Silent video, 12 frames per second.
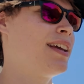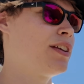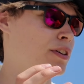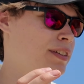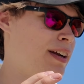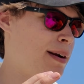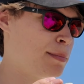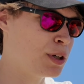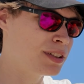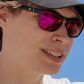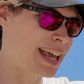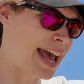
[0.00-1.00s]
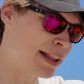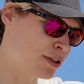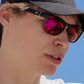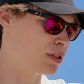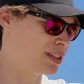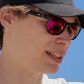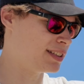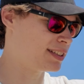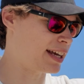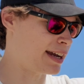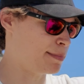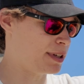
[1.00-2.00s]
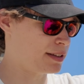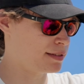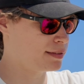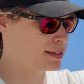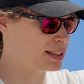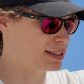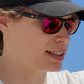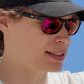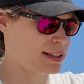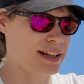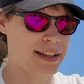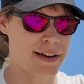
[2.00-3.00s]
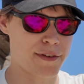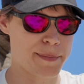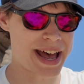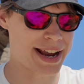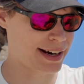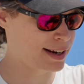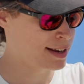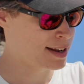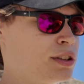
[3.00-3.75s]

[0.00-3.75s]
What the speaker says: your thermos and your gourd inside, but this does not have a bag.